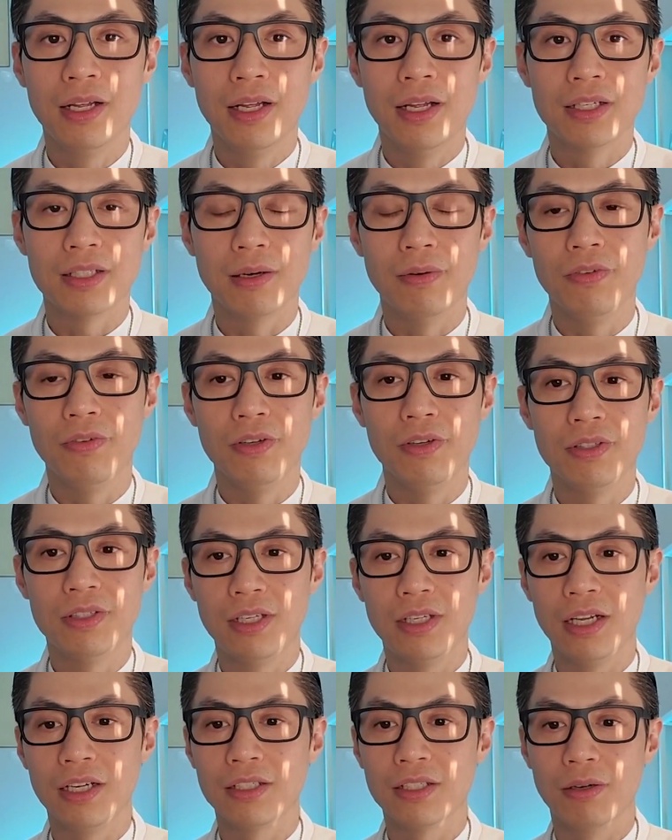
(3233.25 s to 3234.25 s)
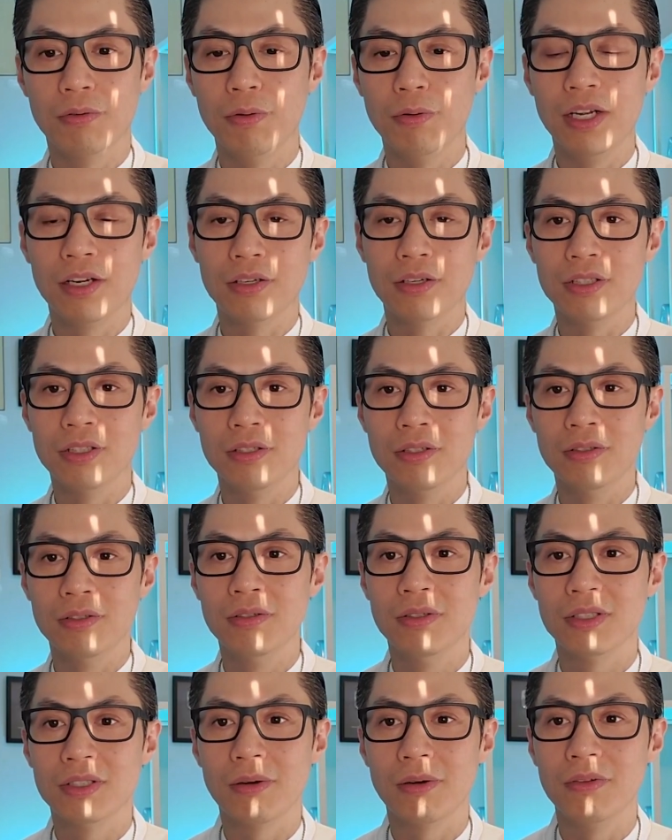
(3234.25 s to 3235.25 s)
Some of you takes a week or
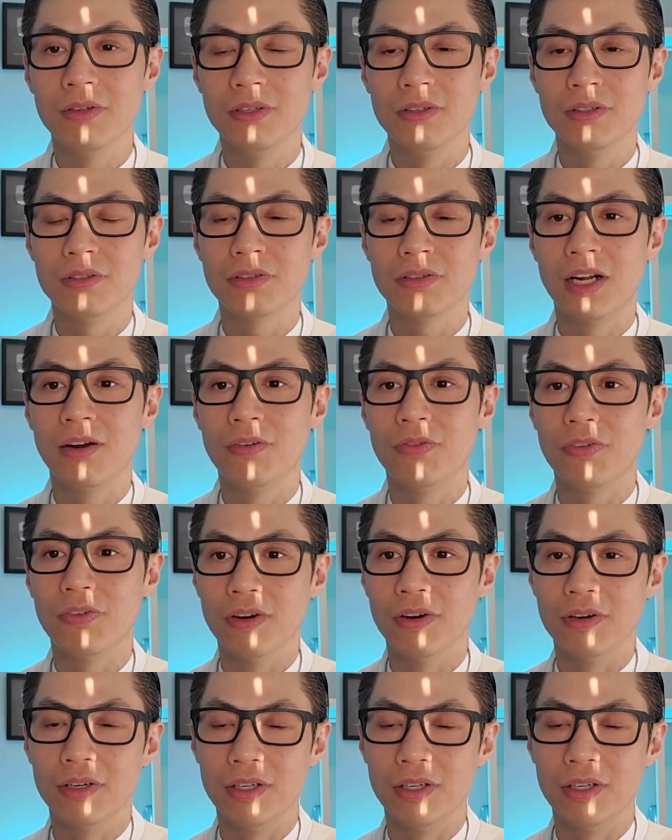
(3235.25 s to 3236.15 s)
two. Some of you try it for